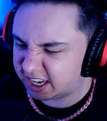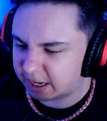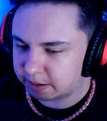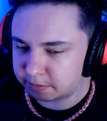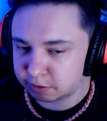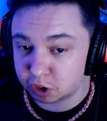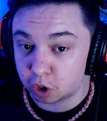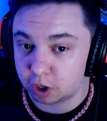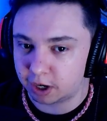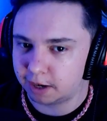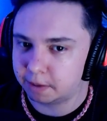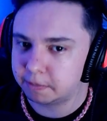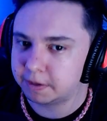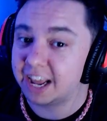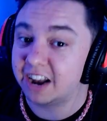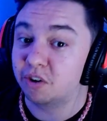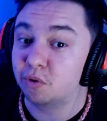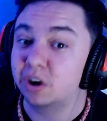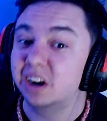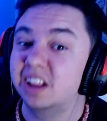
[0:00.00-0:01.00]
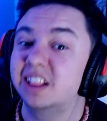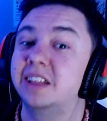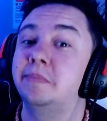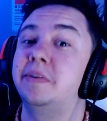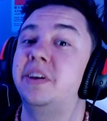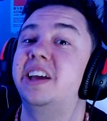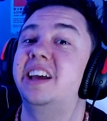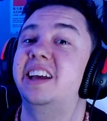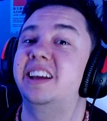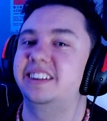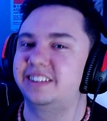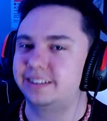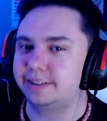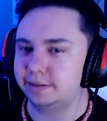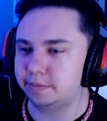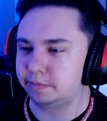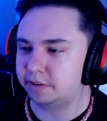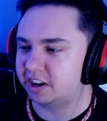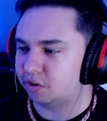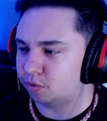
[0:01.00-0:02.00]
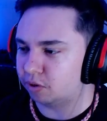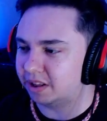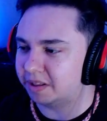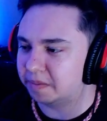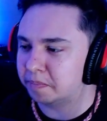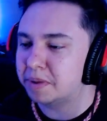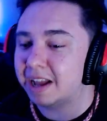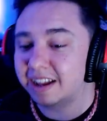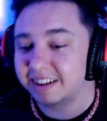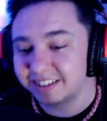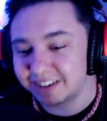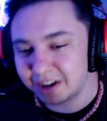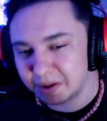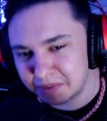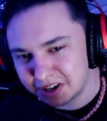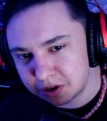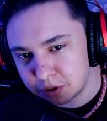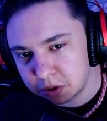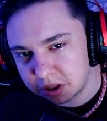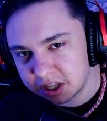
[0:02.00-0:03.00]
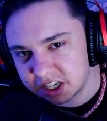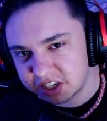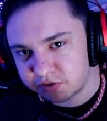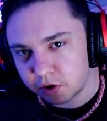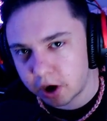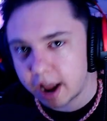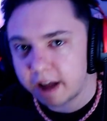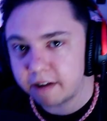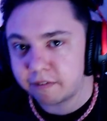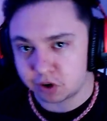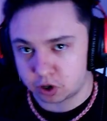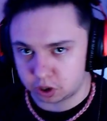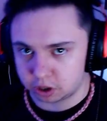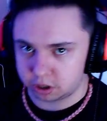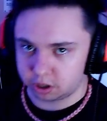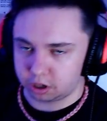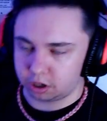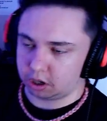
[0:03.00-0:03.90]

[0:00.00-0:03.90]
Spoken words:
I'm sorry, I'm getting really pissed. I've been doing this forever.